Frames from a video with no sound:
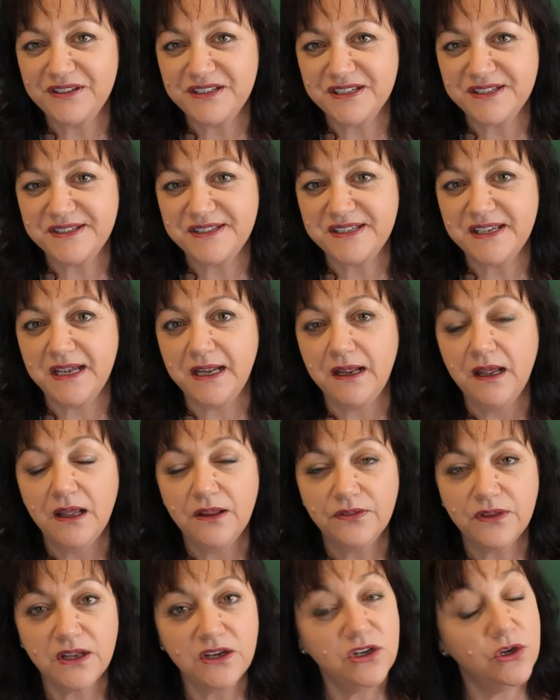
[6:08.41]
to see
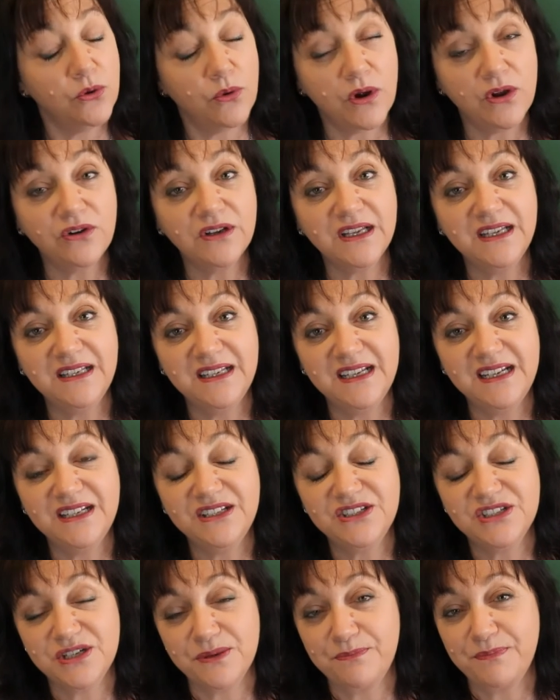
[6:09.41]
that you only
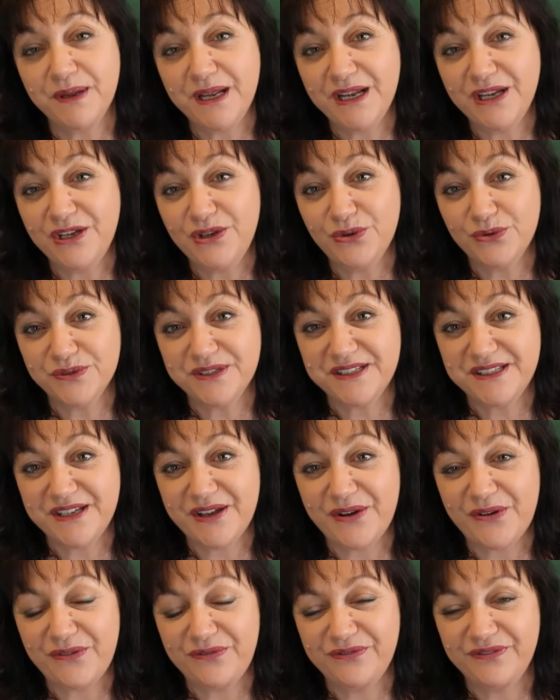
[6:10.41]
need to be
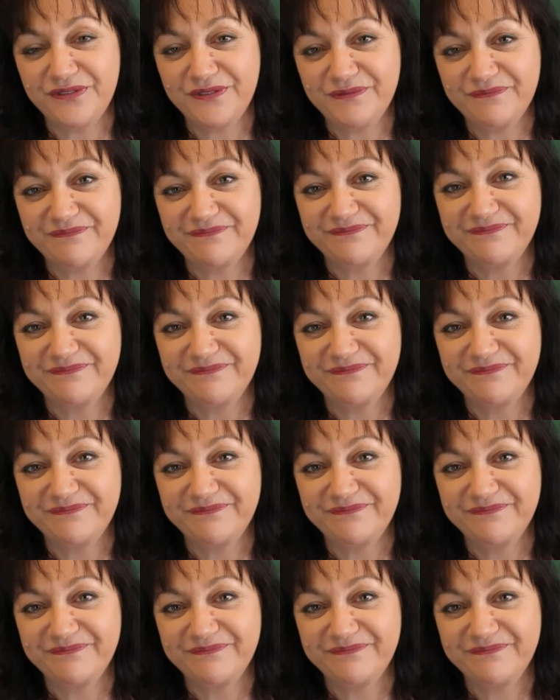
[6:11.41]
yourself.